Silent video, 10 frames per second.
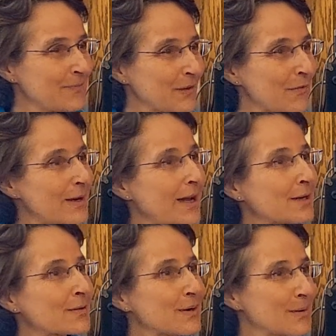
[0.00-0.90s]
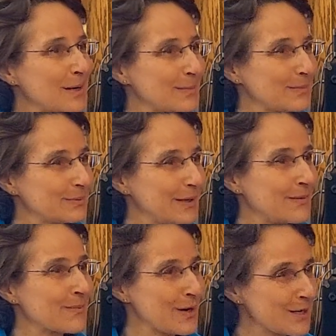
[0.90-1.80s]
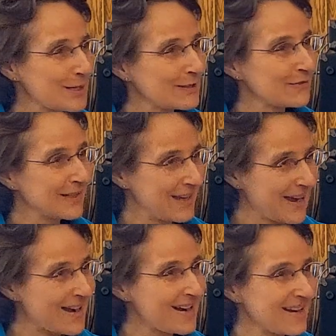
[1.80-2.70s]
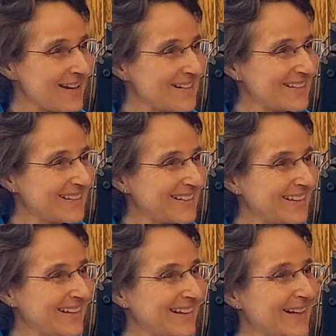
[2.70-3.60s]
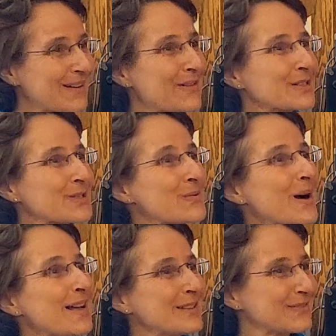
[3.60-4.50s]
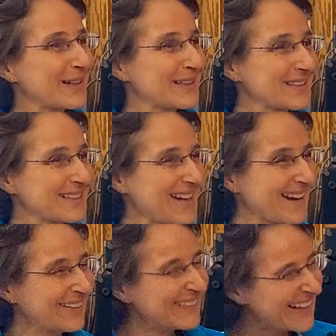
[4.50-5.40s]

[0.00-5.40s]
when I grow up, I'm going to live in Canada. Mm. And I was 12 at the time.